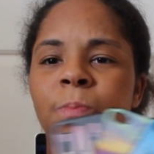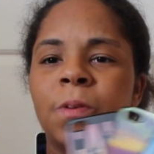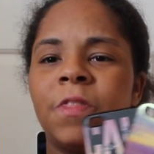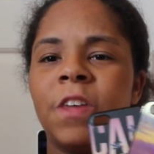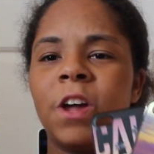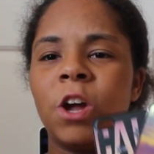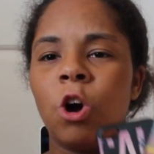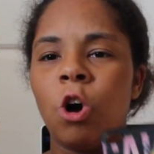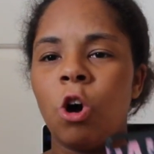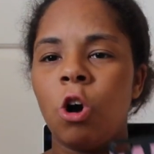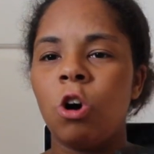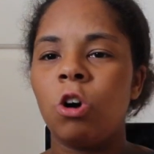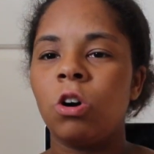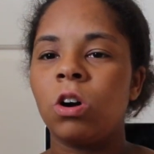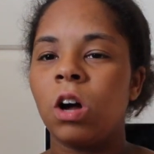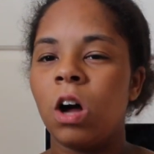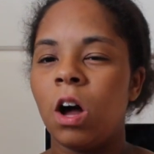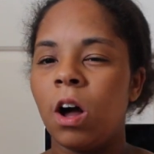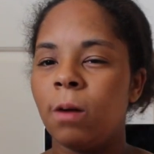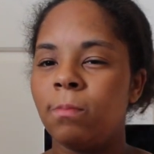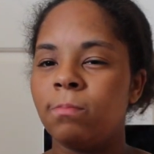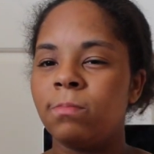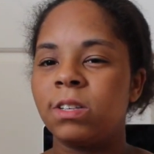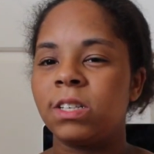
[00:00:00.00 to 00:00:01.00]
but they all
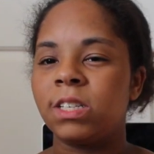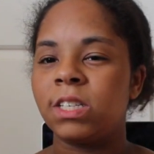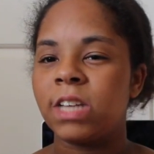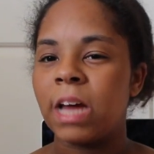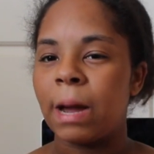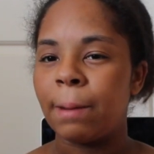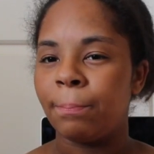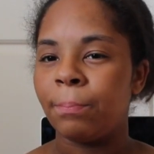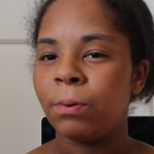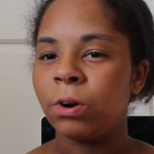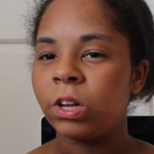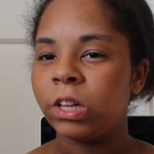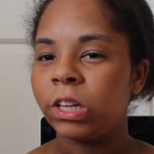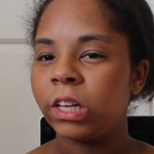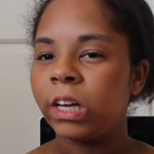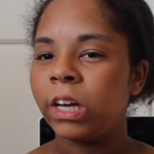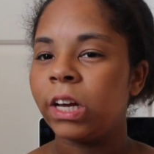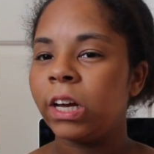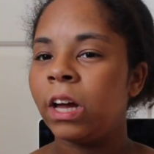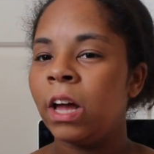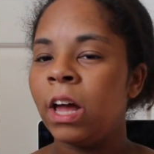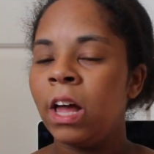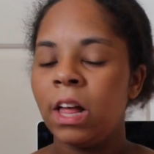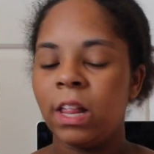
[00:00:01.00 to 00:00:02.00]
come
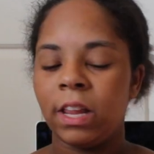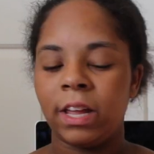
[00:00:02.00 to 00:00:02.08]
separately,